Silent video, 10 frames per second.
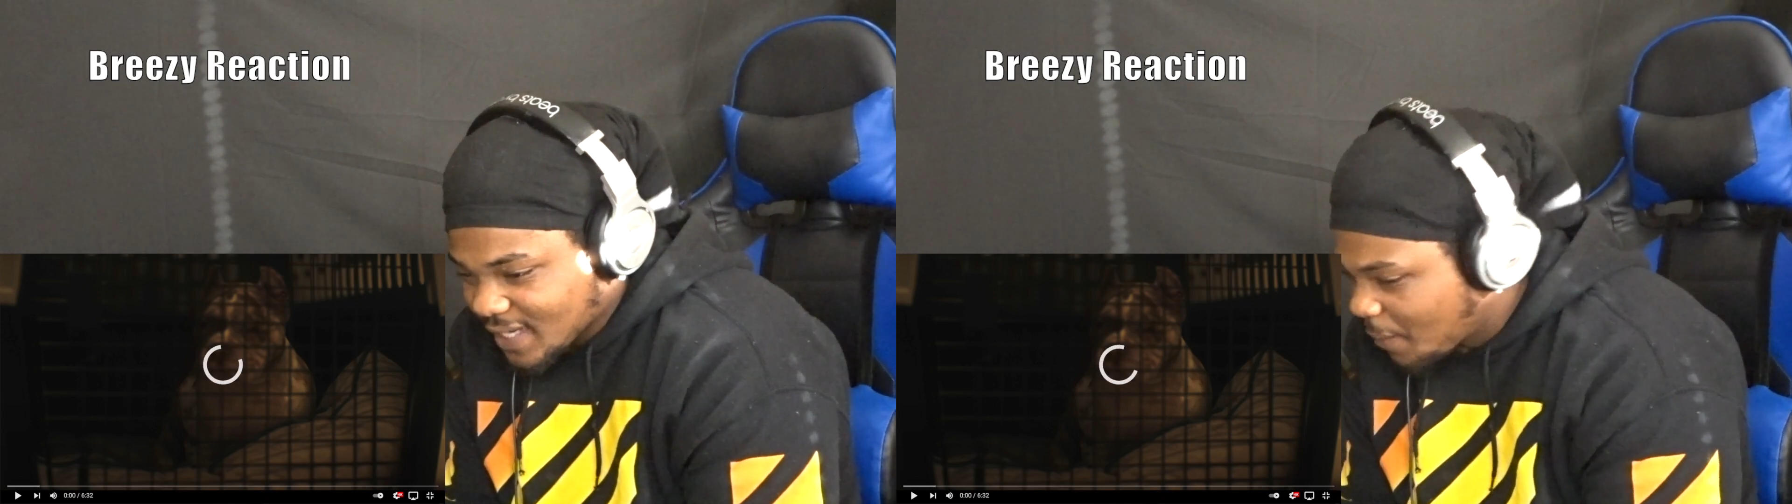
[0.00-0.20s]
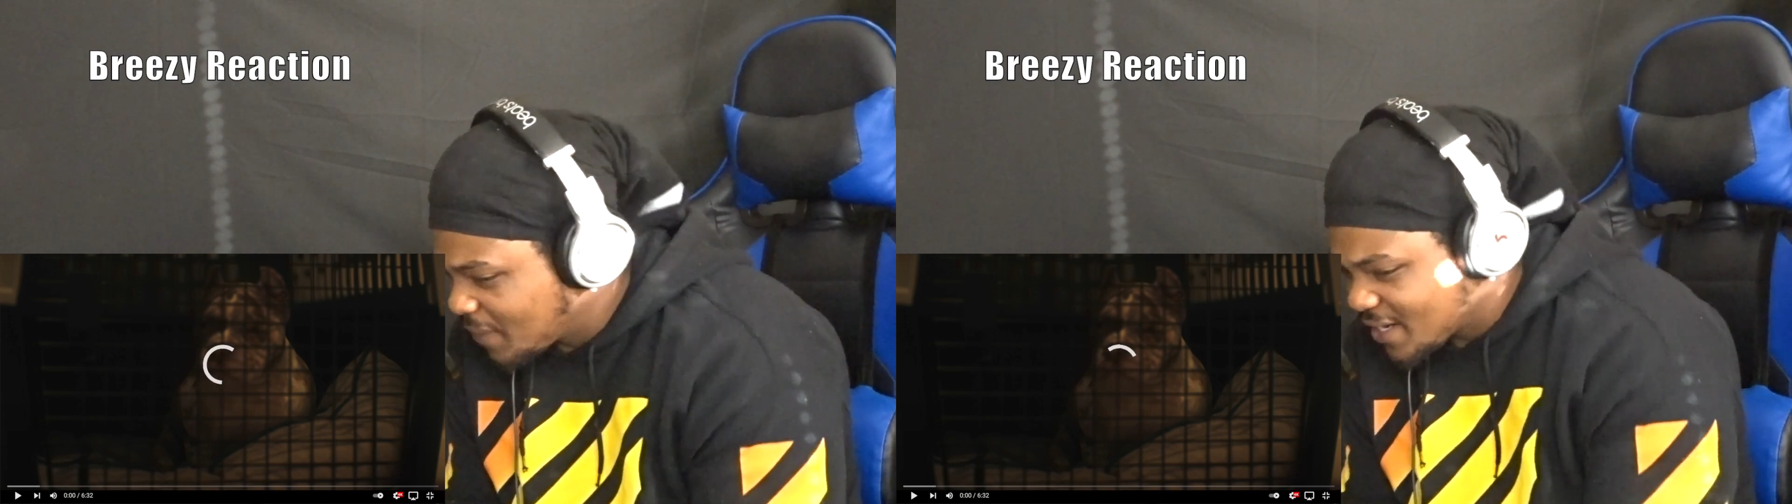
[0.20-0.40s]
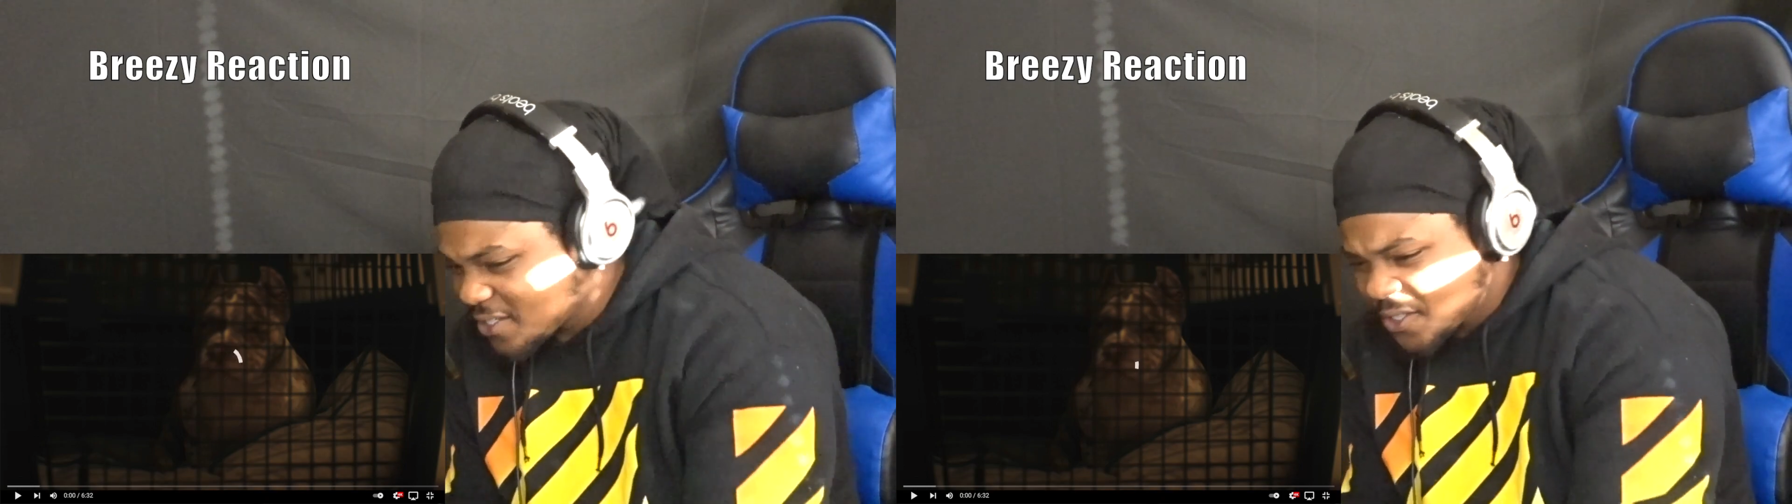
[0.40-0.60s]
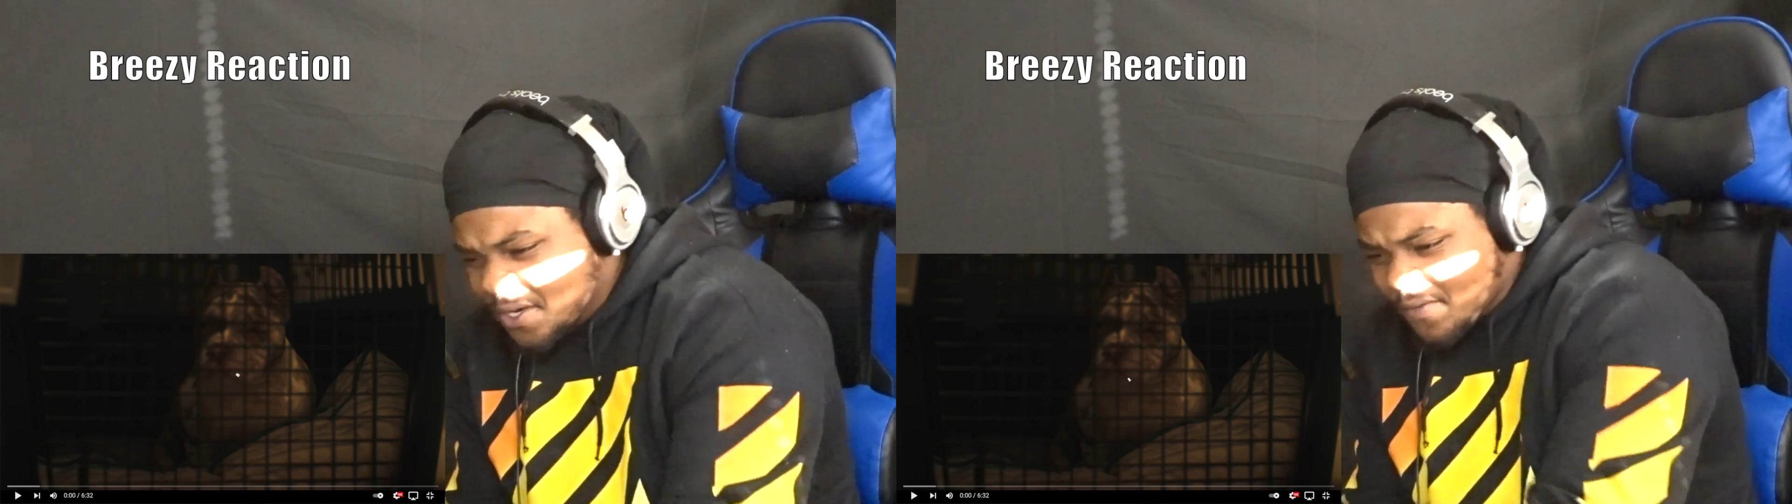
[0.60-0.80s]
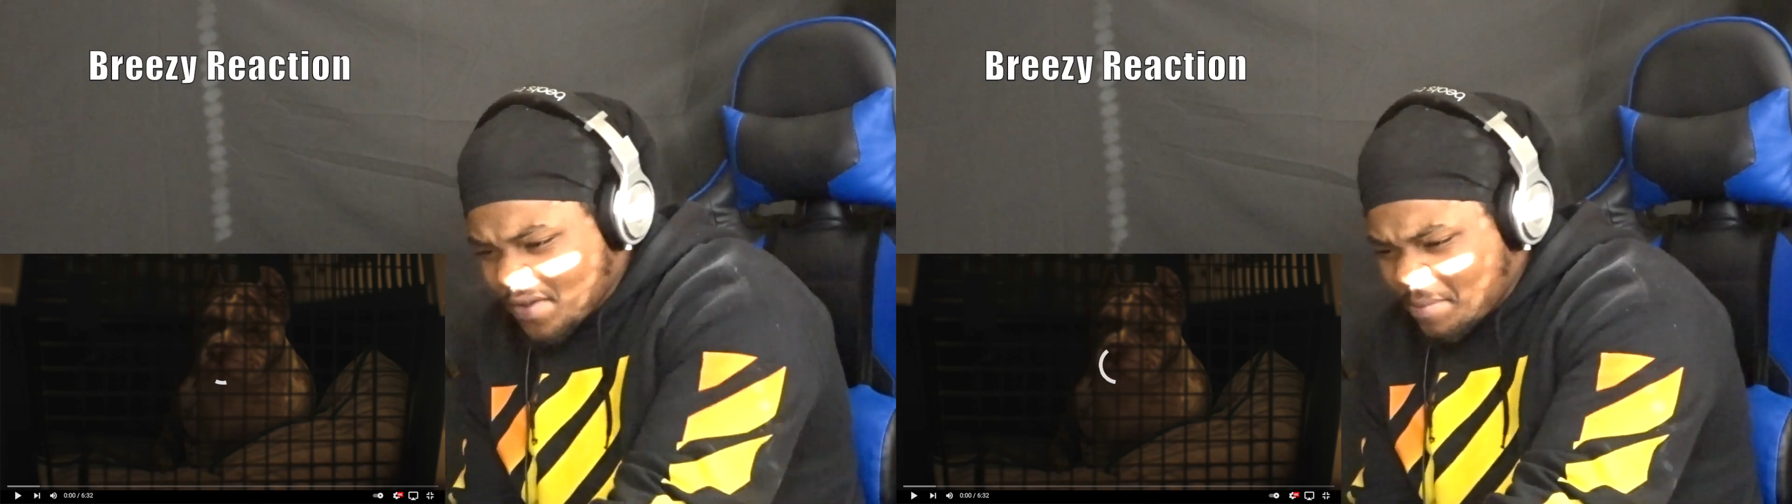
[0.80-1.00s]
I'm not
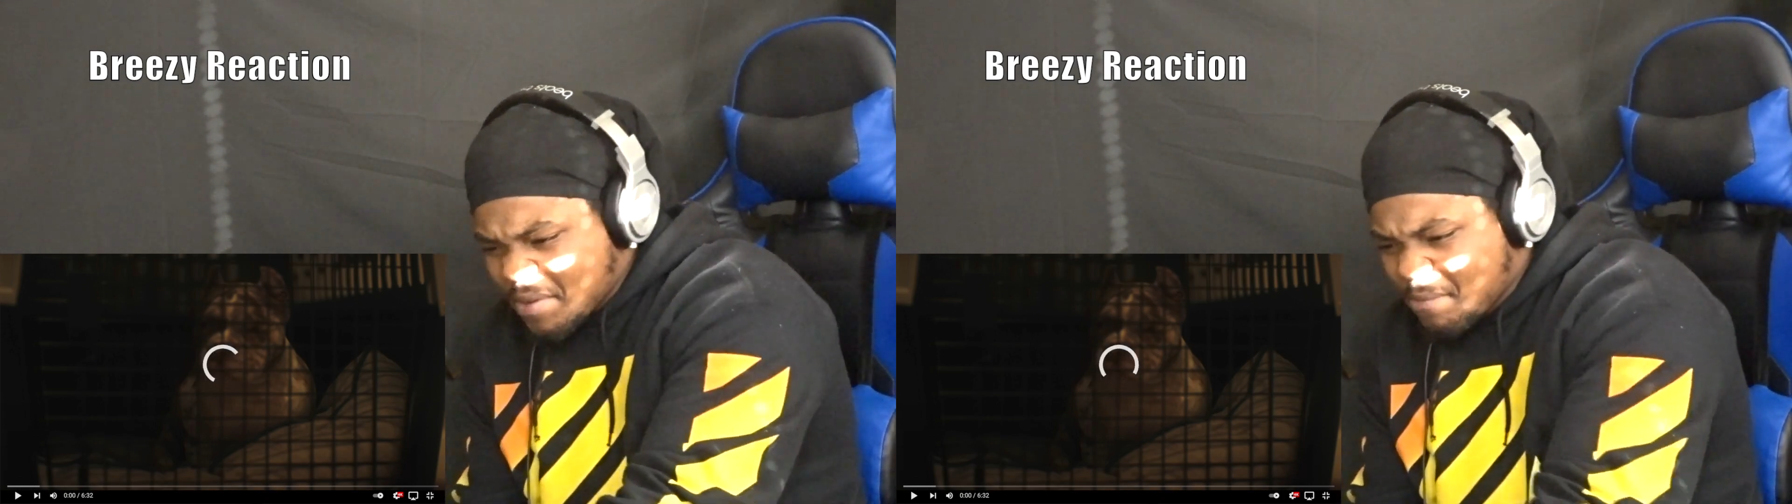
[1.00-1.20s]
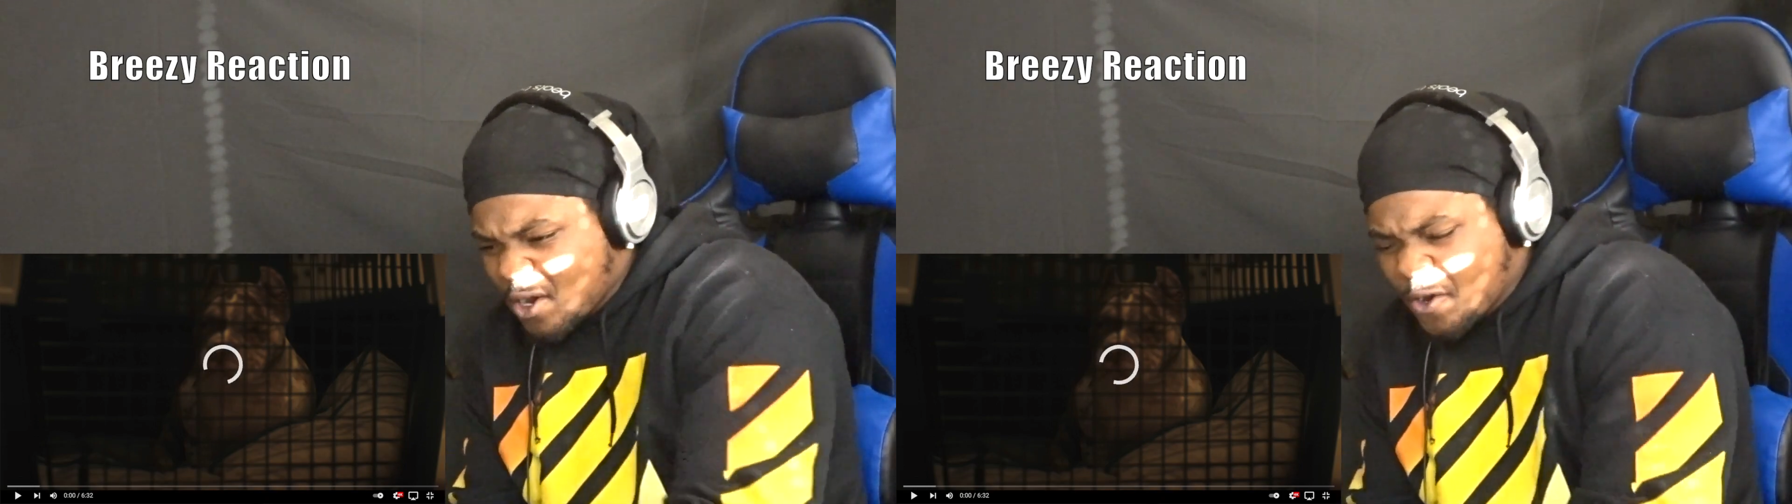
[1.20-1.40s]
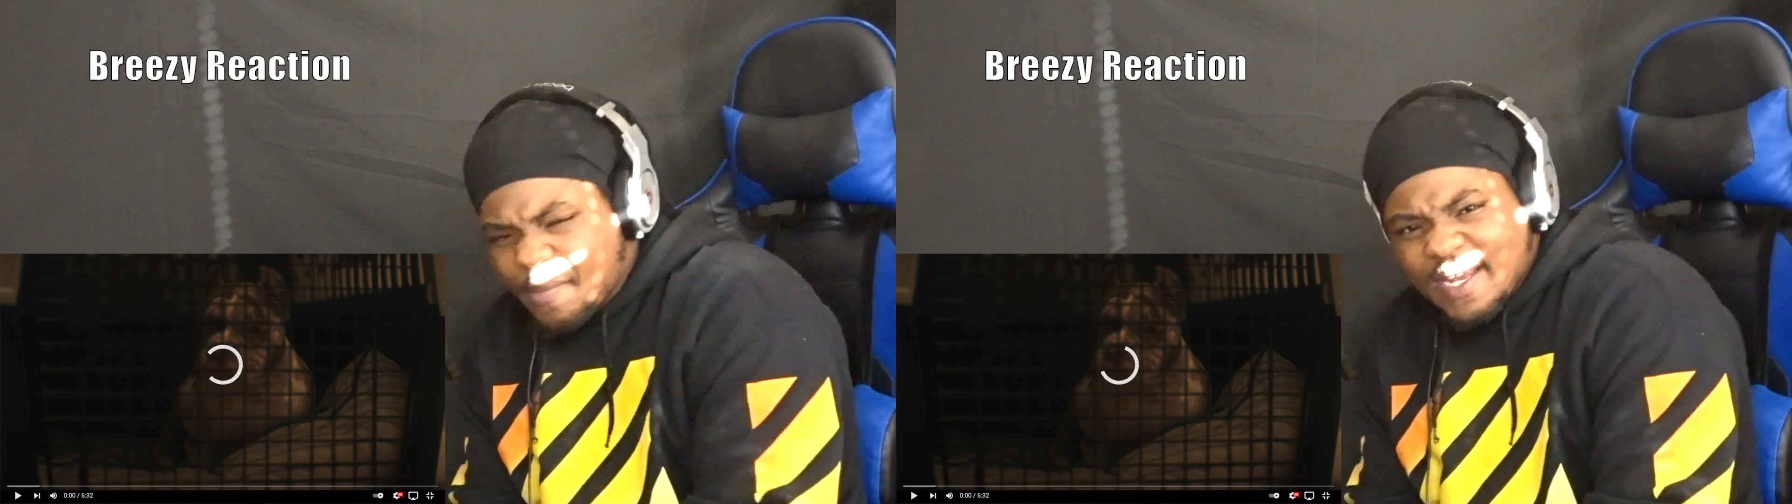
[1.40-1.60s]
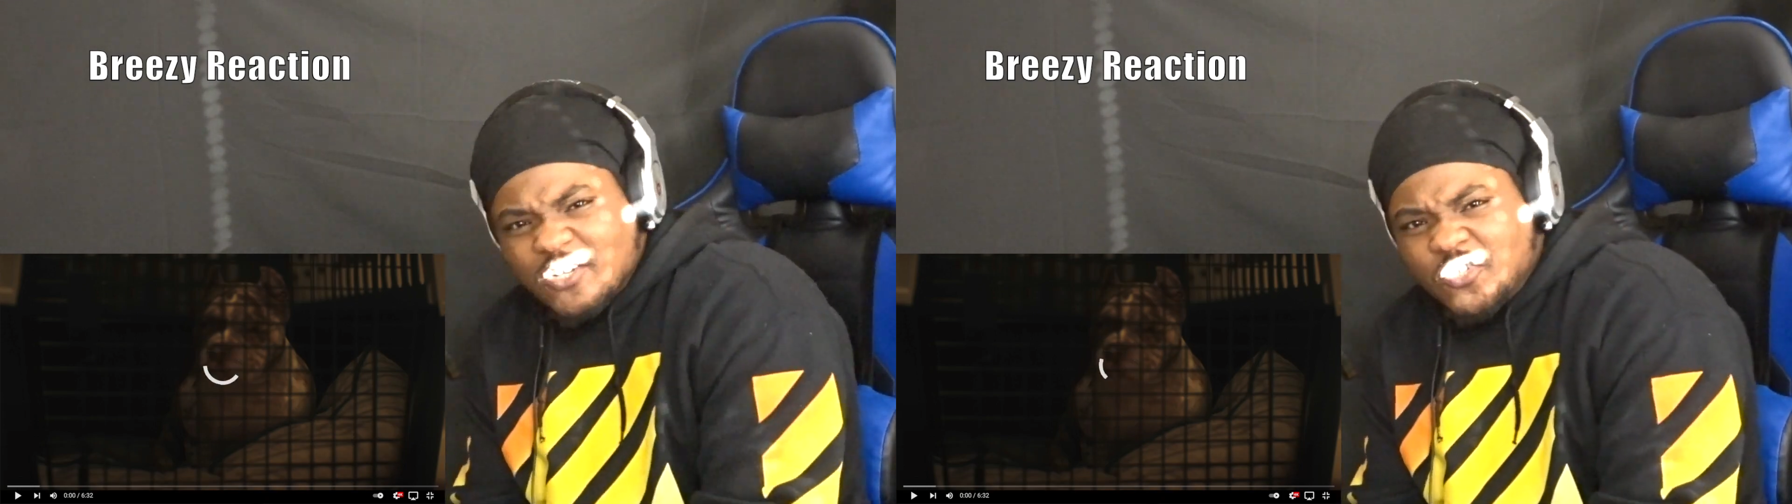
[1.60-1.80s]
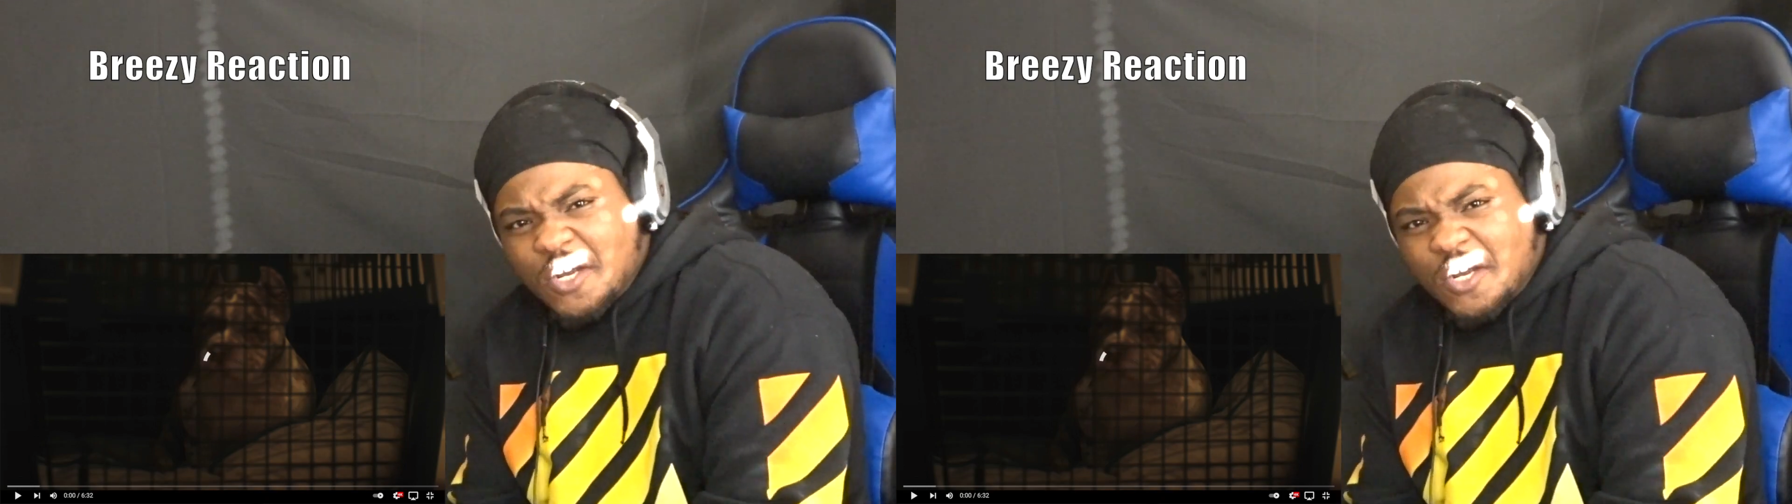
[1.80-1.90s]
sure if him and Birdman